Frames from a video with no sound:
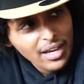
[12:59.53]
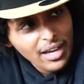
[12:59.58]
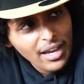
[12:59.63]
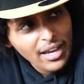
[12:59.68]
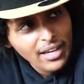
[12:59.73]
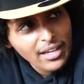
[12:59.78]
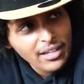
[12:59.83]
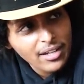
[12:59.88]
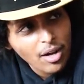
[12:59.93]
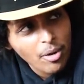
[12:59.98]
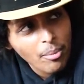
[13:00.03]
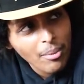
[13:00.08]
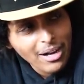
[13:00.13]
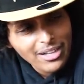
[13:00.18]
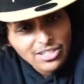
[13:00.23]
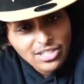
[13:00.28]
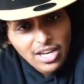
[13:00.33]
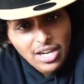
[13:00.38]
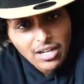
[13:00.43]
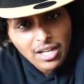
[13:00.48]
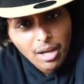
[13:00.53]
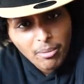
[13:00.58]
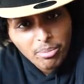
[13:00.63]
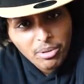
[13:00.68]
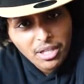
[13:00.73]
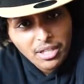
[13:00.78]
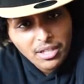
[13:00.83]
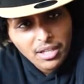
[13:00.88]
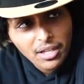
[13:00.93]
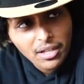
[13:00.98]
And on my channel, I
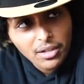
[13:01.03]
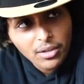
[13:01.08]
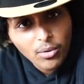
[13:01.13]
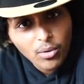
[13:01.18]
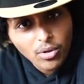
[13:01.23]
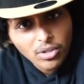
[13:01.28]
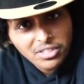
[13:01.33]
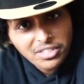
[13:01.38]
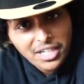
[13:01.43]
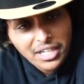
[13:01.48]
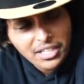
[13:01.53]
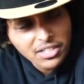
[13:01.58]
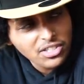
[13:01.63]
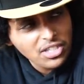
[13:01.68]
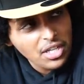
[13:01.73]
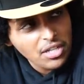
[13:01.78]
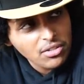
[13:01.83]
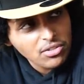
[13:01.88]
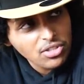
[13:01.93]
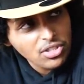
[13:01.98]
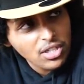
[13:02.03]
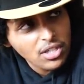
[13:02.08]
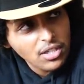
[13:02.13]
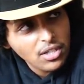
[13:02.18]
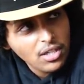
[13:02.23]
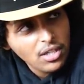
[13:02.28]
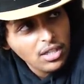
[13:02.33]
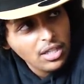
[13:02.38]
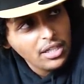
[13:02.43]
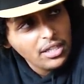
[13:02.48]
play King of the Court. Second channel,
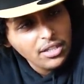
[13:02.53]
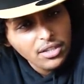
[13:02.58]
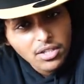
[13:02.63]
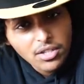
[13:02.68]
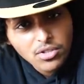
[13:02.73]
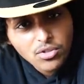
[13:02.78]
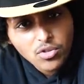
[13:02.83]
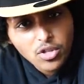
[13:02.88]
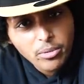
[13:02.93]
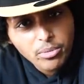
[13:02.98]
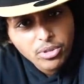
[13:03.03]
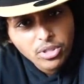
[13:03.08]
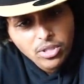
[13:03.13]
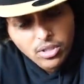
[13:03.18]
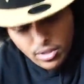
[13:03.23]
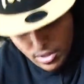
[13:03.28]
link in the description.